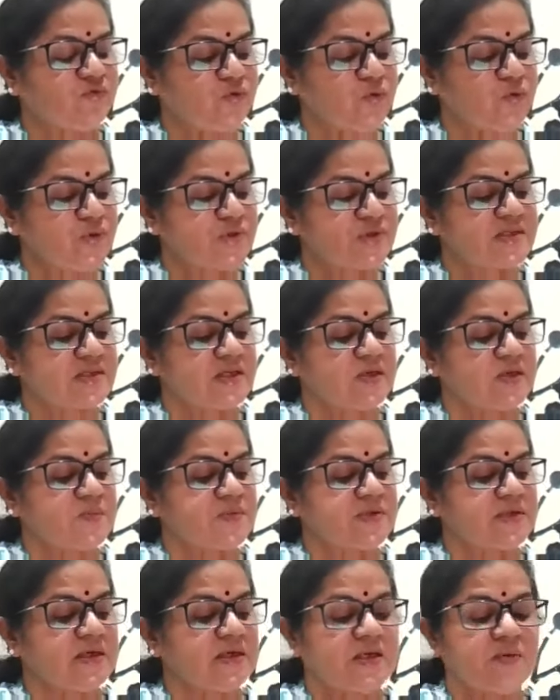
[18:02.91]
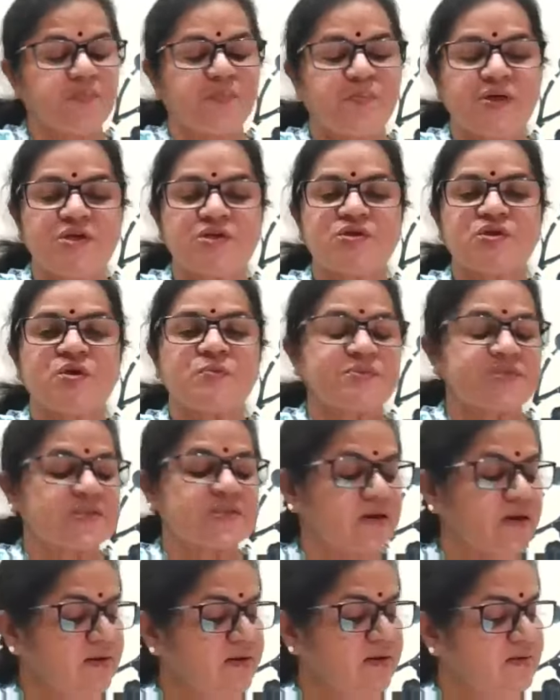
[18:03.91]
footsteps in pin drop
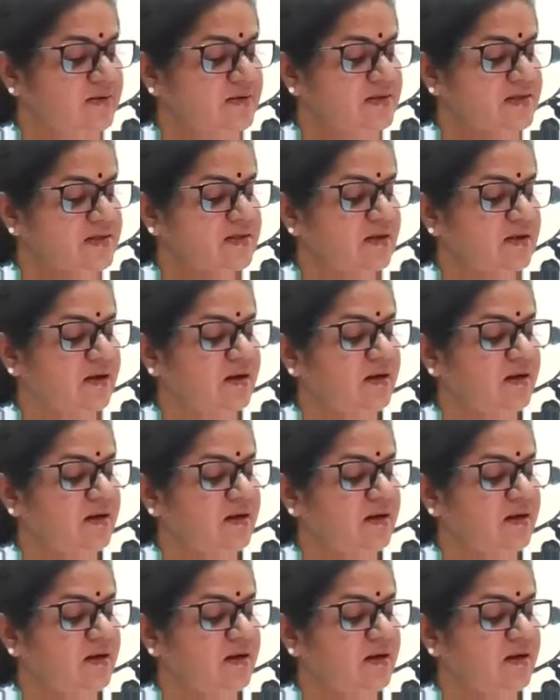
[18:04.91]
silence.